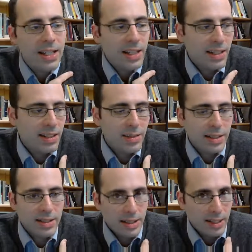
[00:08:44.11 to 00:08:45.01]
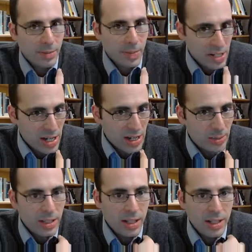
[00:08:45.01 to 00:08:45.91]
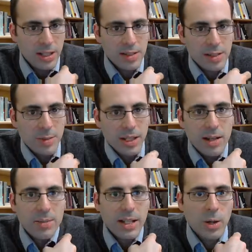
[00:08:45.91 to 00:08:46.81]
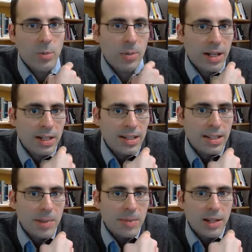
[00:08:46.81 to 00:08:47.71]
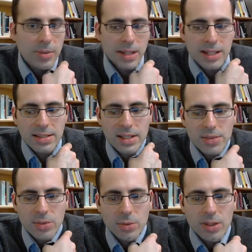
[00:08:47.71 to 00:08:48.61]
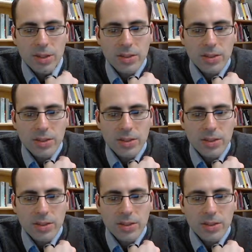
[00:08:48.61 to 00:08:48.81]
it is, I think, my job to become that open-minded skeptic when I assess your work.